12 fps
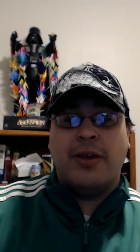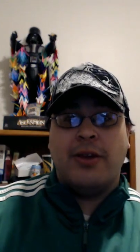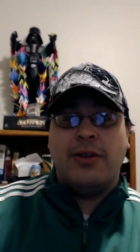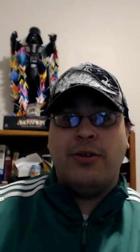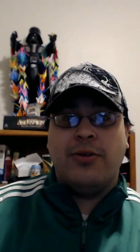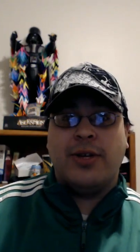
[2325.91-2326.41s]

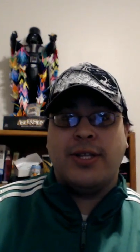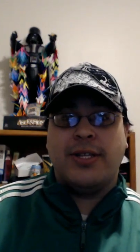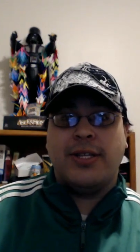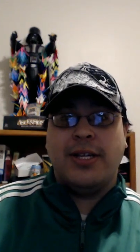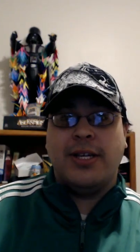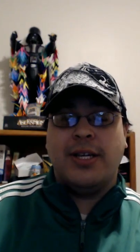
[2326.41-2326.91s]
You can
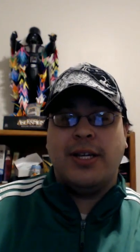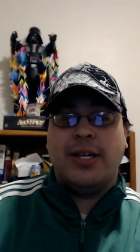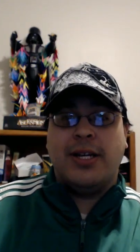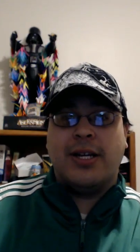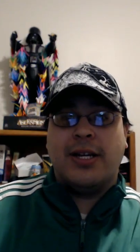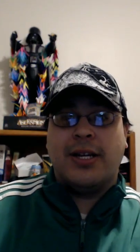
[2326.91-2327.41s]
see
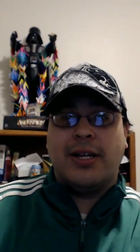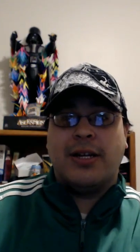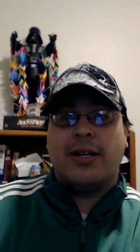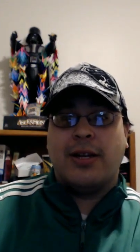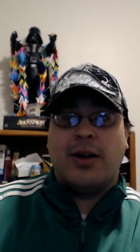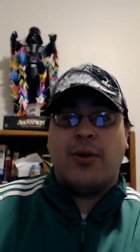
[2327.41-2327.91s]

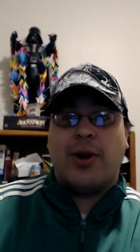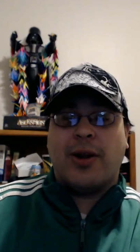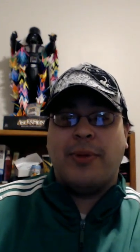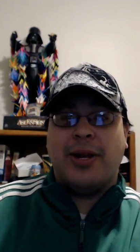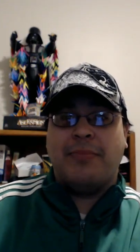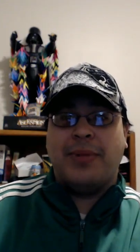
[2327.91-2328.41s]
a
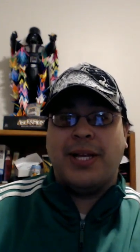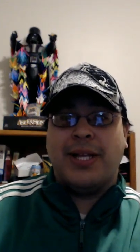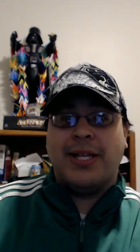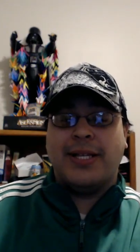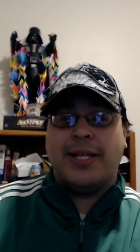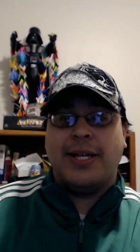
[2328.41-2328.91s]
recommended
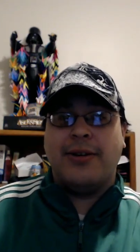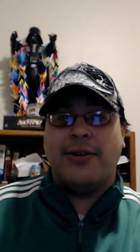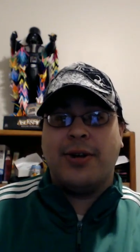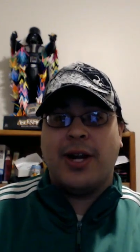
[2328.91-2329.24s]
playlist here.